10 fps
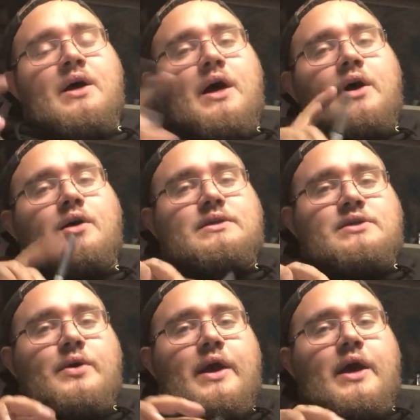I
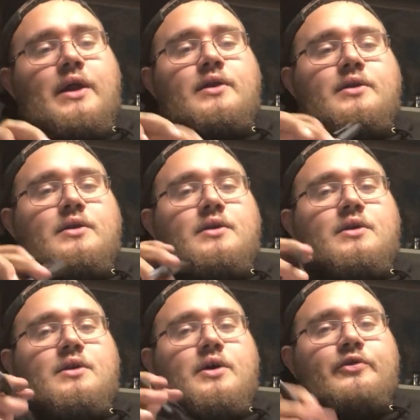also had
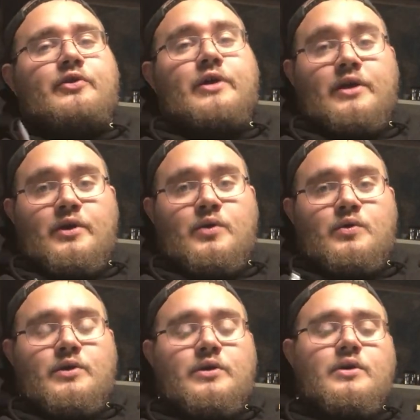a free
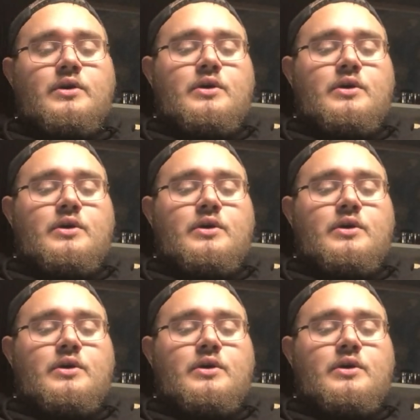intercooler.